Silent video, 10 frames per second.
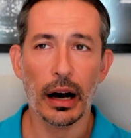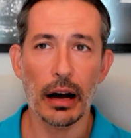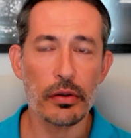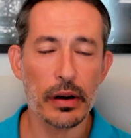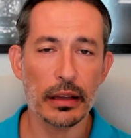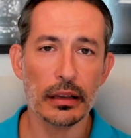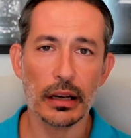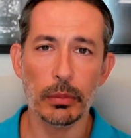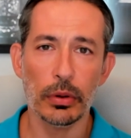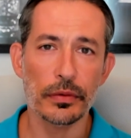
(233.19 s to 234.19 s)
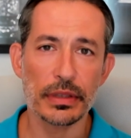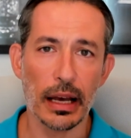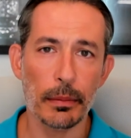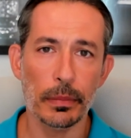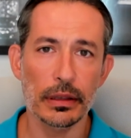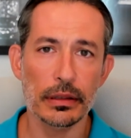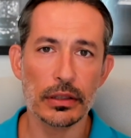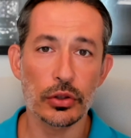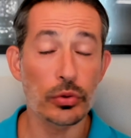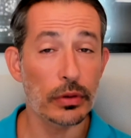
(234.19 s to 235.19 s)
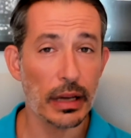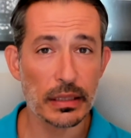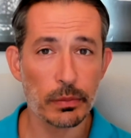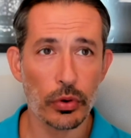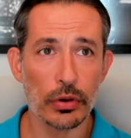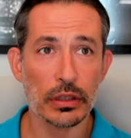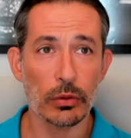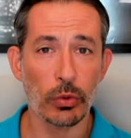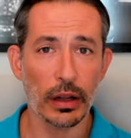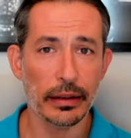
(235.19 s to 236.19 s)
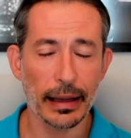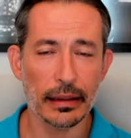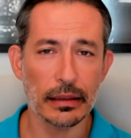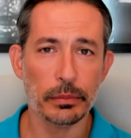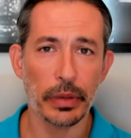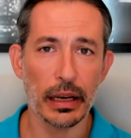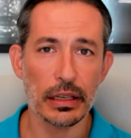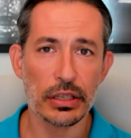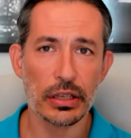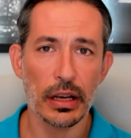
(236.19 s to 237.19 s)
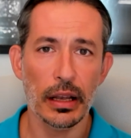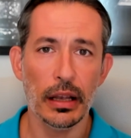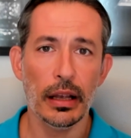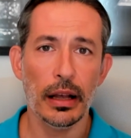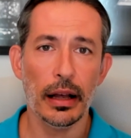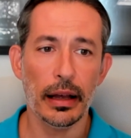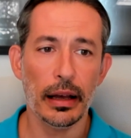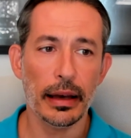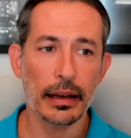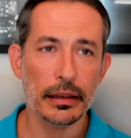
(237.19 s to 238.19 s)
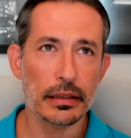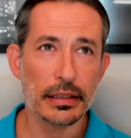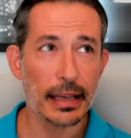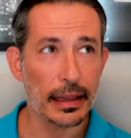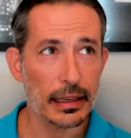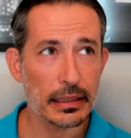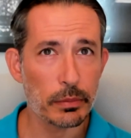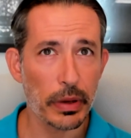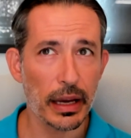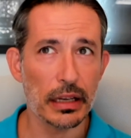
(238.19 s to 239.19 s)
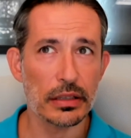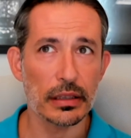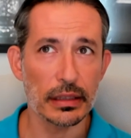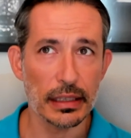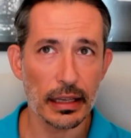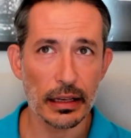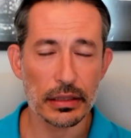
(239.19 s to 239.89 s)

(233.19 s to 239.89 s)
I've created a couple of samples, two dashboards, one landing page, another settings page, a detailed